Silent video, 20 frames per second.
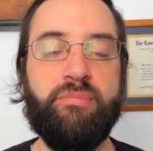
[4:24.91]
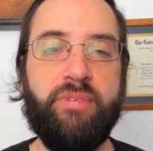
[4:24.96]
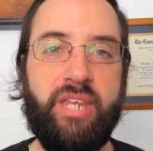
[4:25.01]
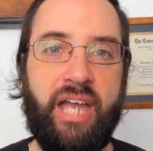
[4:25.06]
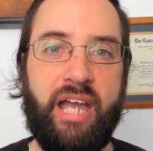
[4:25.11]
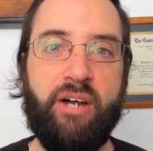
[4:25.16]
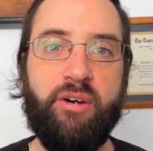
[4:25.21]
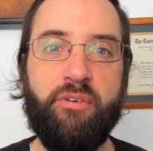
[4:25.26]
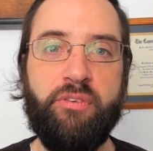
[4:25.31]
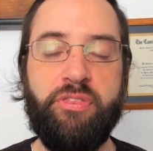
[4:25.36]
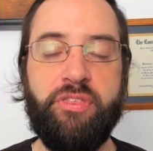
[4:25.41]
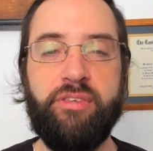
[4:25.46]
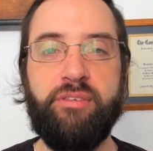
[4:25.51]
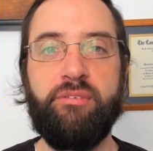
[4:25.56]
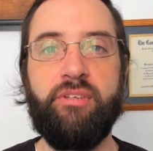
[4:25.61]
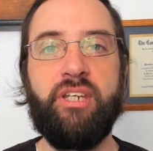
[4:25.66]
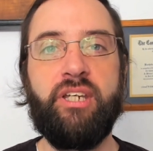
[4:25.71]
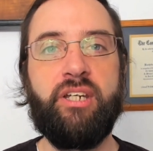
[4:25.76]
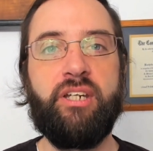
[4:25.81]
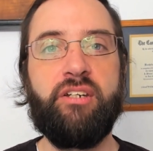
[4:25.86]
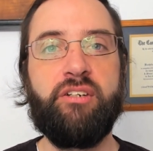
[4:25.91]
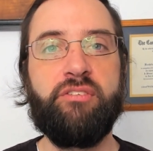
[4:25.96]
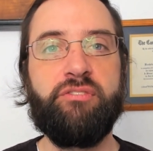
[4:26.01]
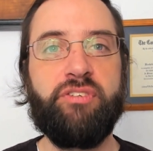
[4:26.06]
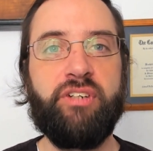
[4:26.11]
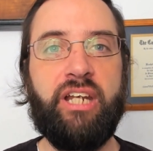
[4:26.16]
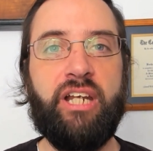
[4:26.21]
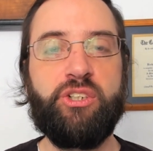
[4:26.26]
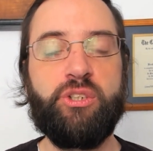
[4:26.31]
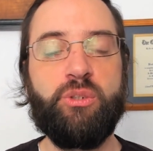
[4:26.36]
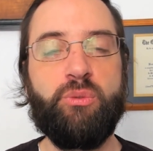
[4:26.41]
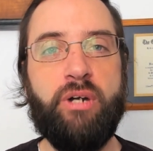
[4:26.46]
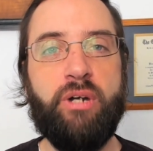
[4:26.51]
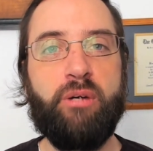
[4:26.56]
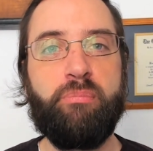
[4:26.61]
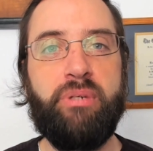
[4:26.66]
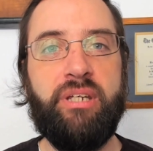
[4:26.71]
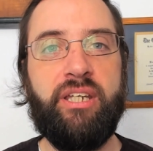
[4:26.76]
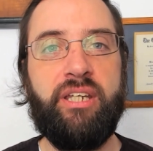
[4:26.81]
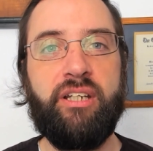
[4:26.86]
health and financial
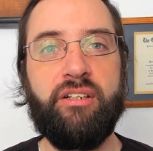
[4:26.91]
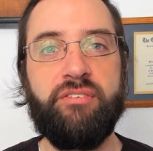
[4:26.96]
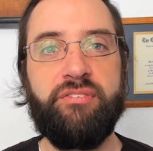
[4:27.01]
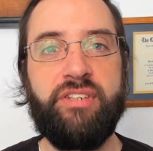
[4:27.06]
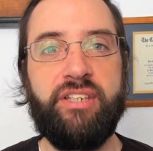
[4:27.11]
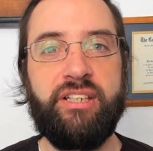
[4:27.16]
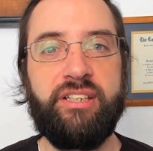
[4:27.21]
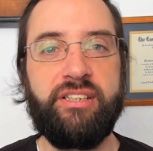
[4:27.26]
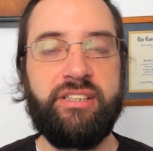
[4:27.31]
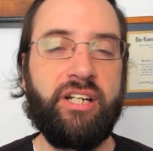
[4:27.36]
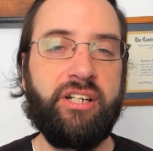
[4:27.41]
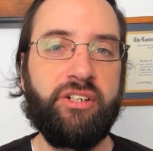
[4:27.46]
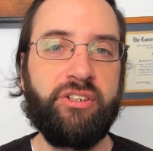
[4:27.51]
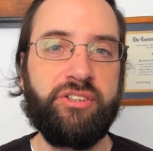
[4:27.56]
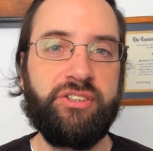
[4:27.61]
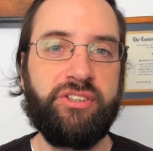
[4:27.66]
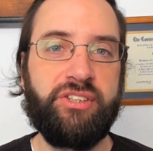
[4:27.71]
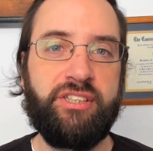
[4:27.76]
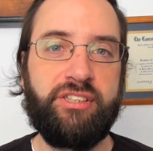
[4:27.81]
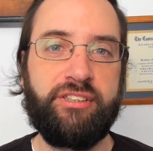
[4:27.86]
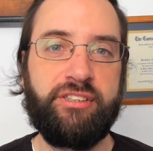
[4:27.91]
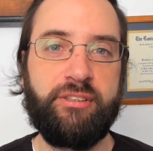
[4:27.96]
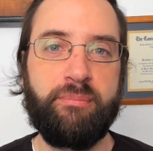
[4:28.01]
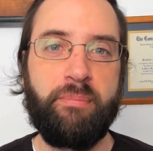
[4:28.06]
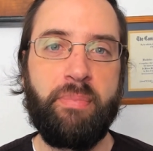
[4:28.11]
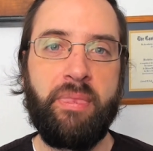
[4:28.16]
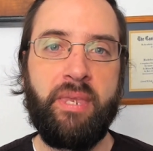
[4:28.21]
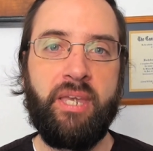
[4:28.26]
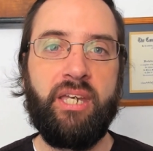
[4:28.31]
well-being of the entire system.